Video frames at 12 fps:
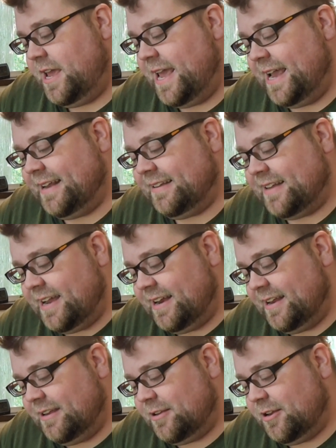
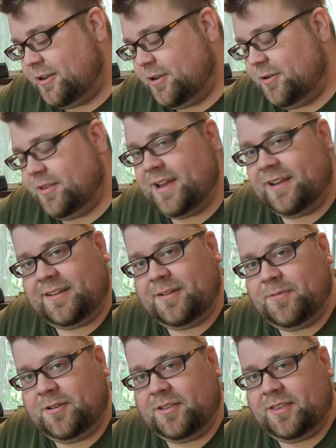excited to do that
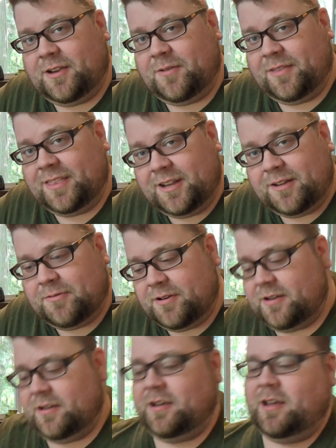similar thing with this
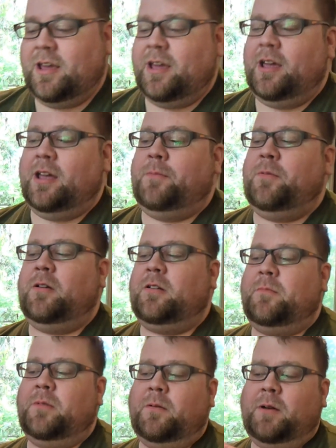one. Put
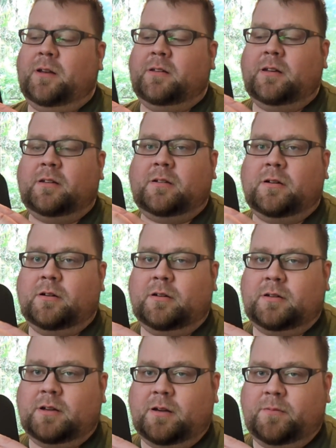some of my
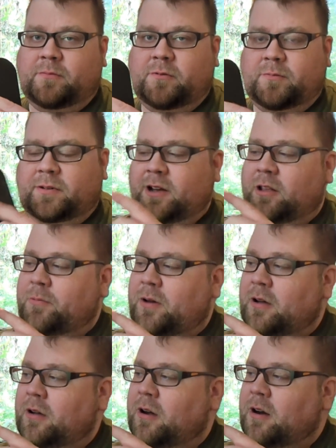sister's from
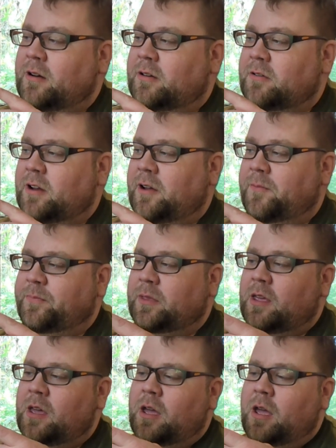Southpaw Artistry
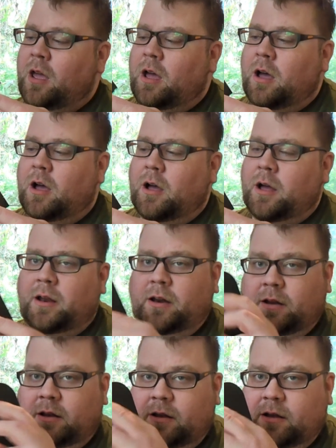
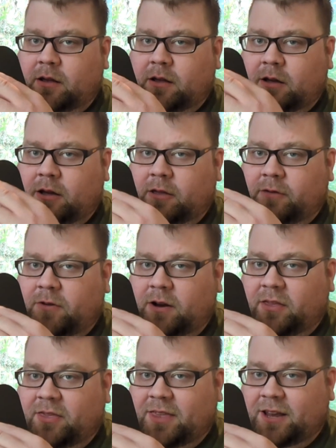on the front
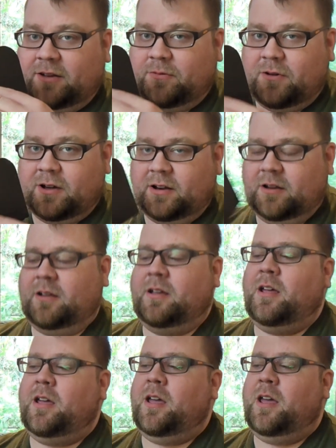of this one,
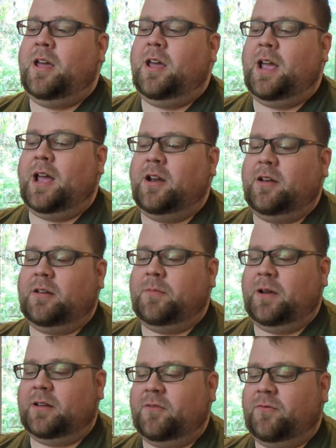and it just
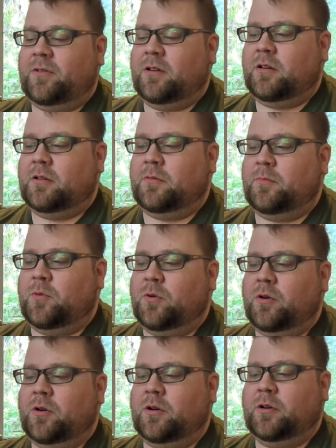makes it feel
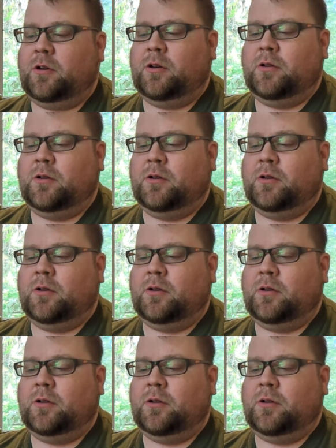more,